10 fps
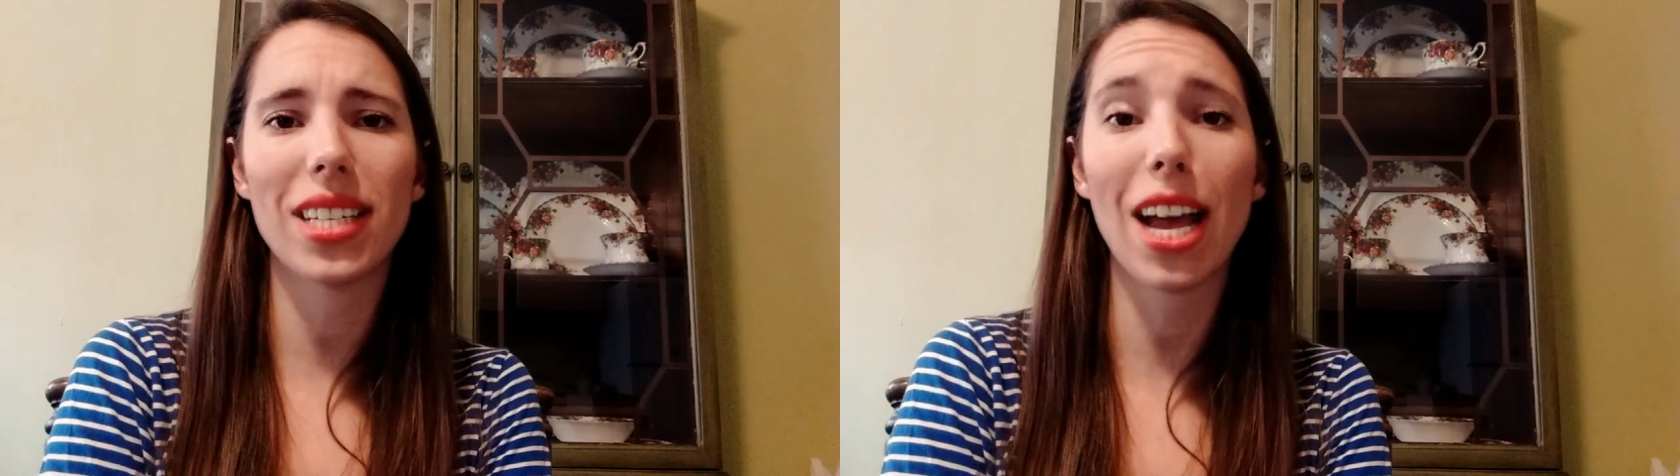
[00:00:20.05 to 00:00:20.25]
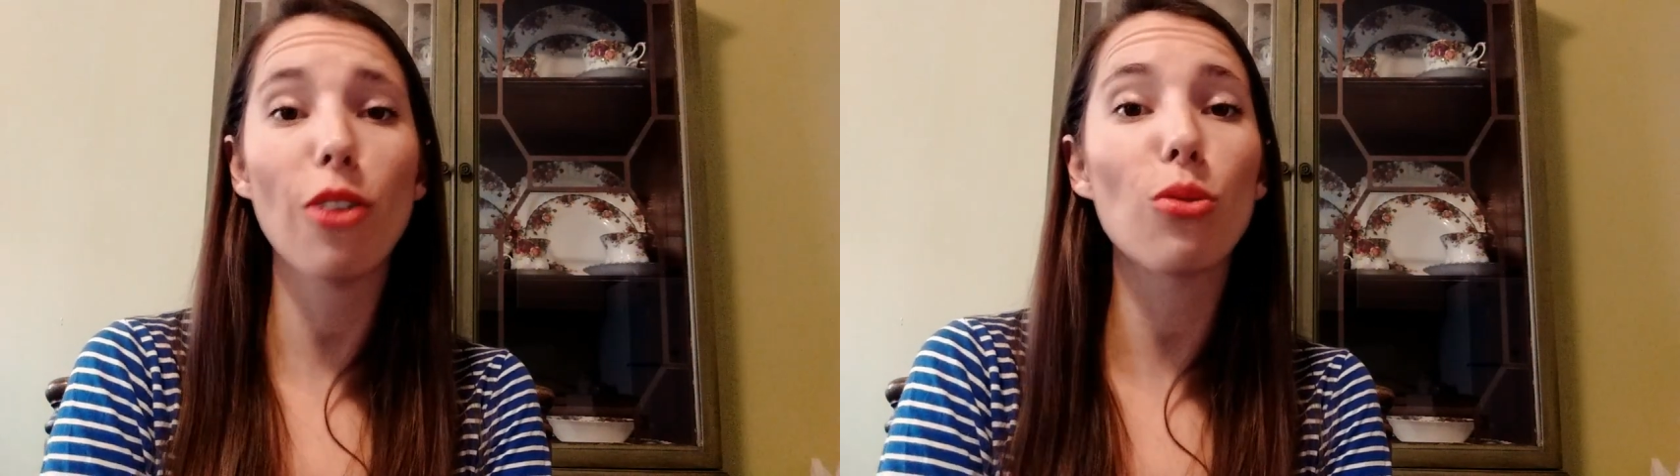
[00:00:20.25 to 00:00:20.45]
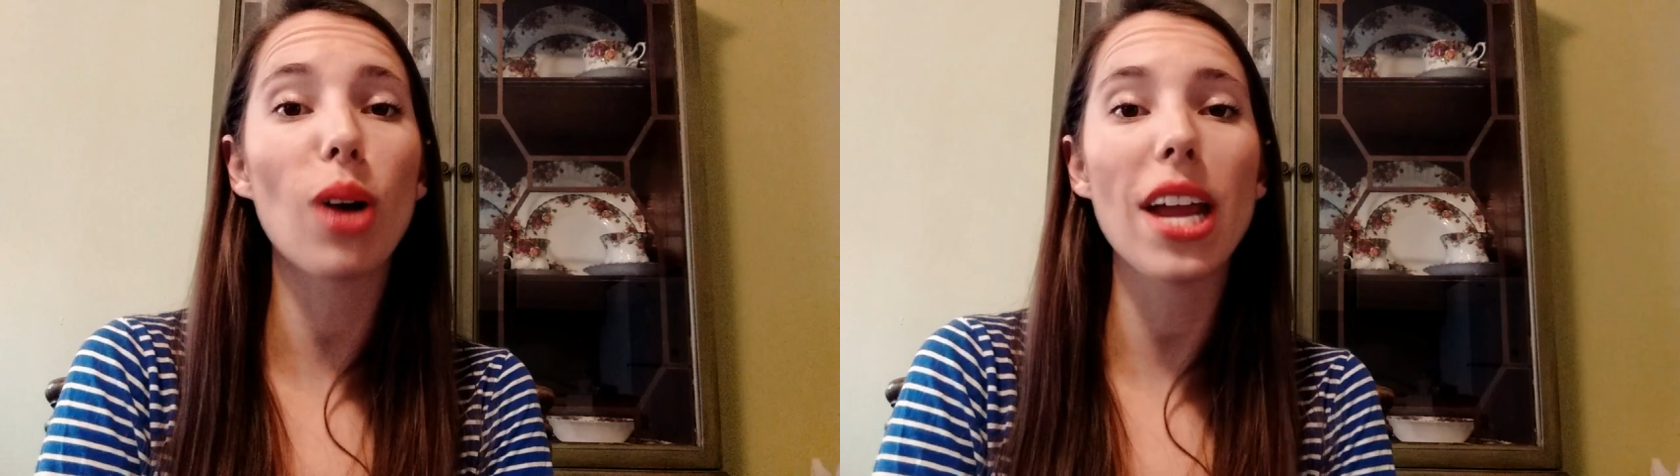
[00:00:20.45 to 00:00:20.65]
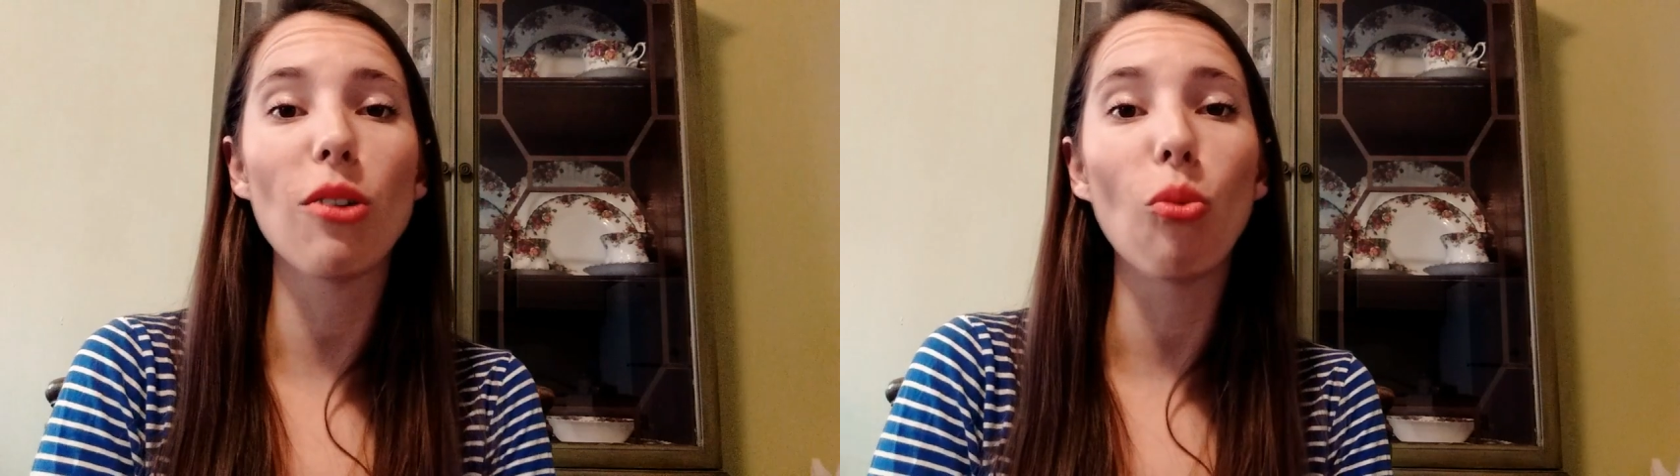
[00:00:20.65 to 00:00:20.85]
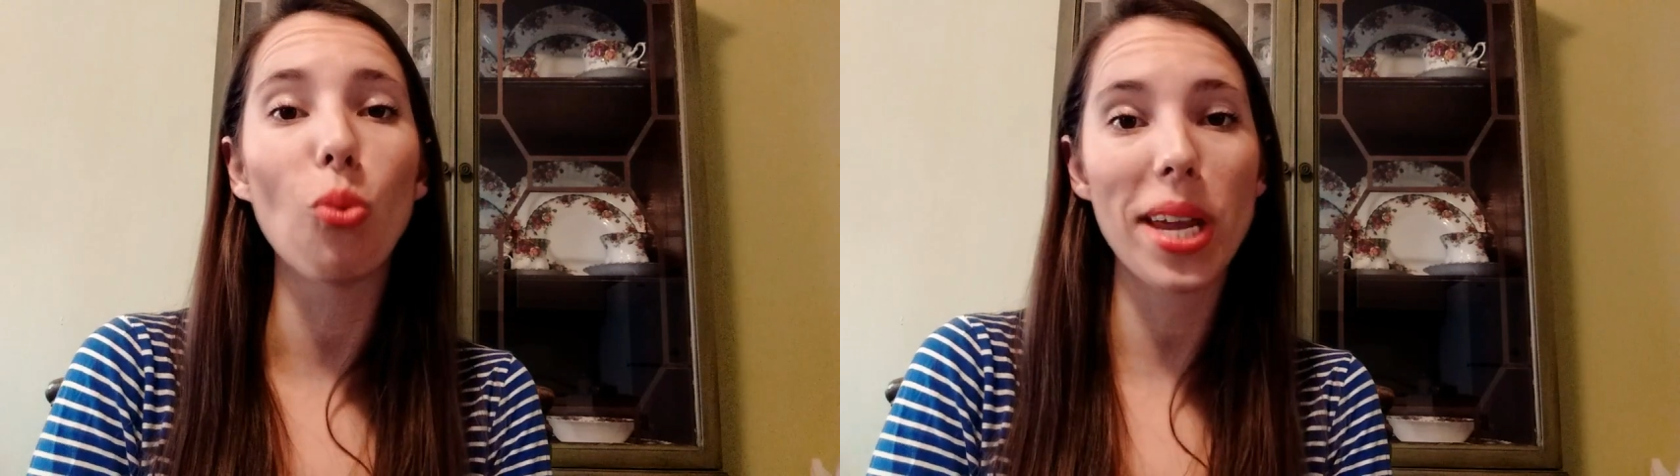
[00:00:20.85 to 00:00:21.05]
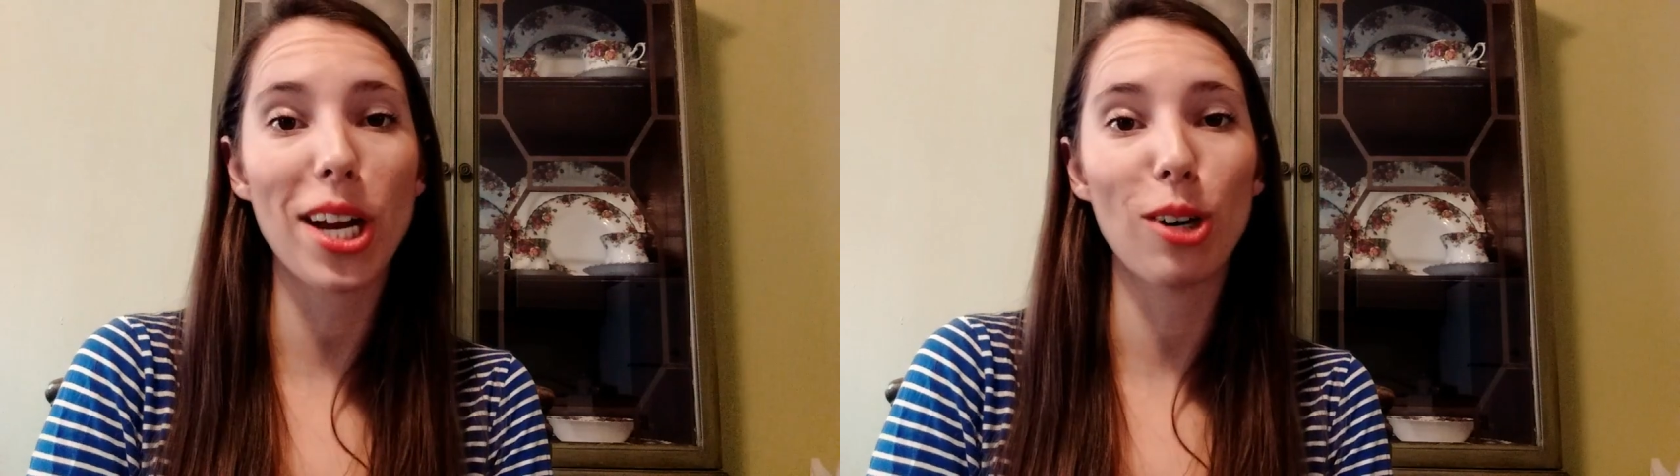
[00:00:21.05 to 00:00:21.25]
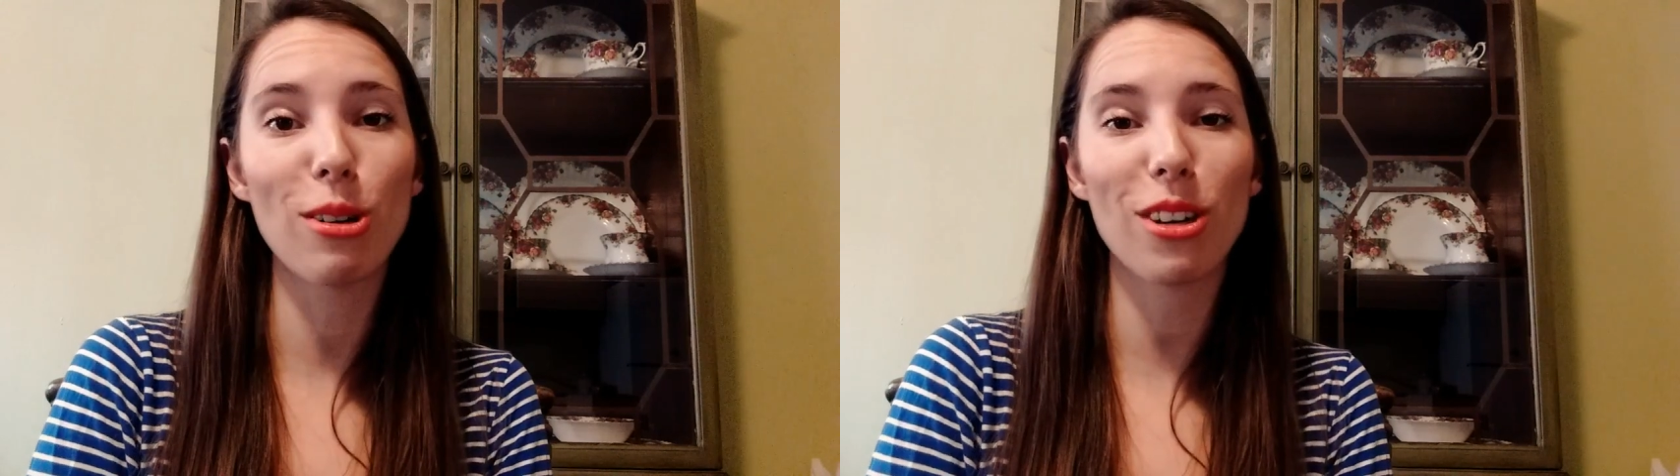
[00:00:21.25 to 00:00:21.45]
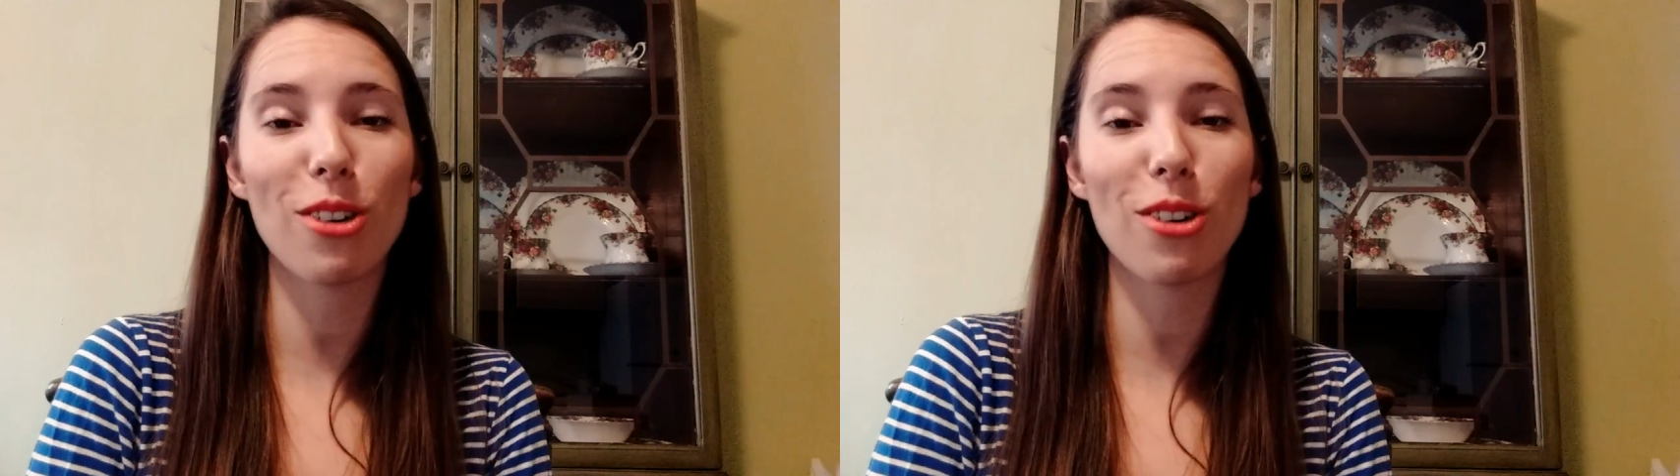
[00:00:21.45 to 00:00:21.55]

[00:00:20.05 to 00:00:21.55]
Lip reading: downright weird